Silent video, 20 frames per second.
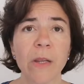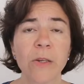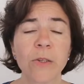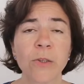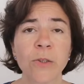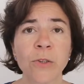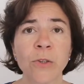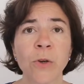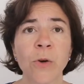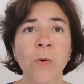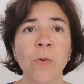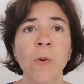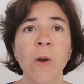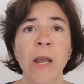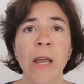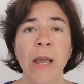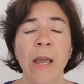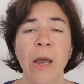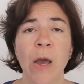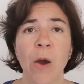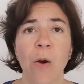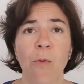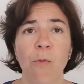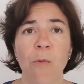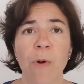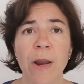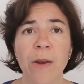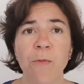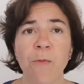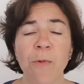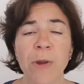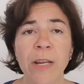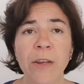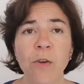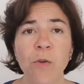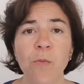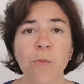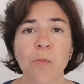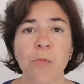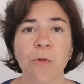So when we
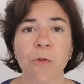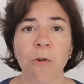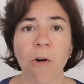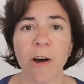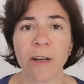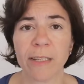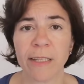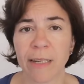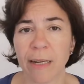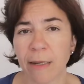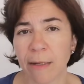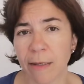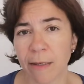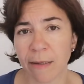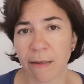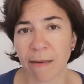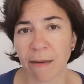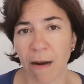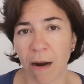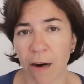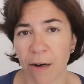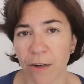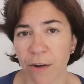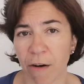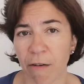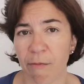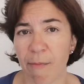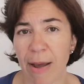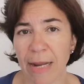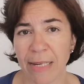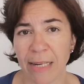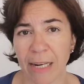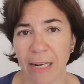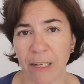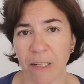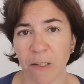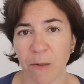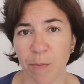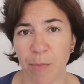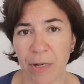don't process our traumatic
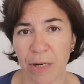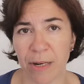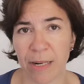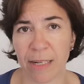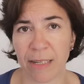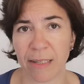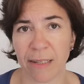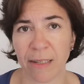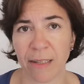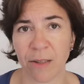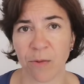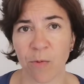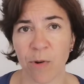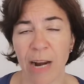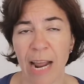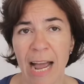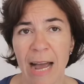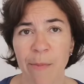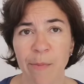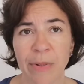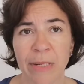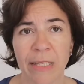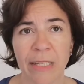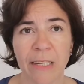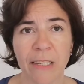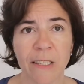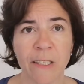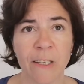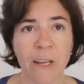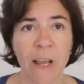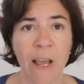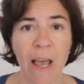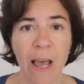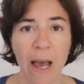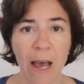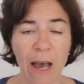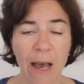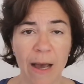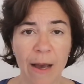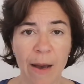experiences, what happens is
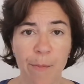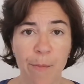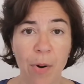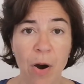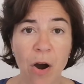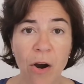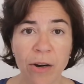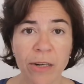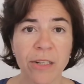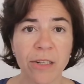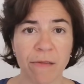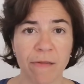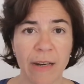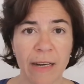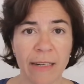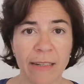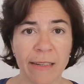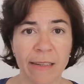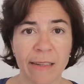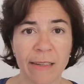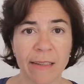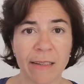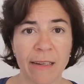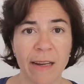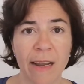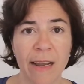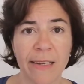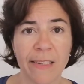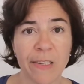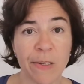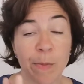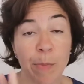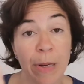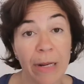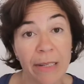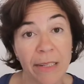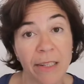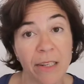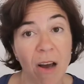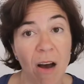a part of us
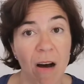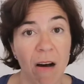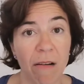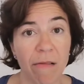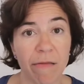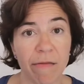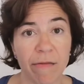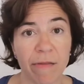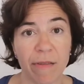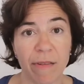splits off.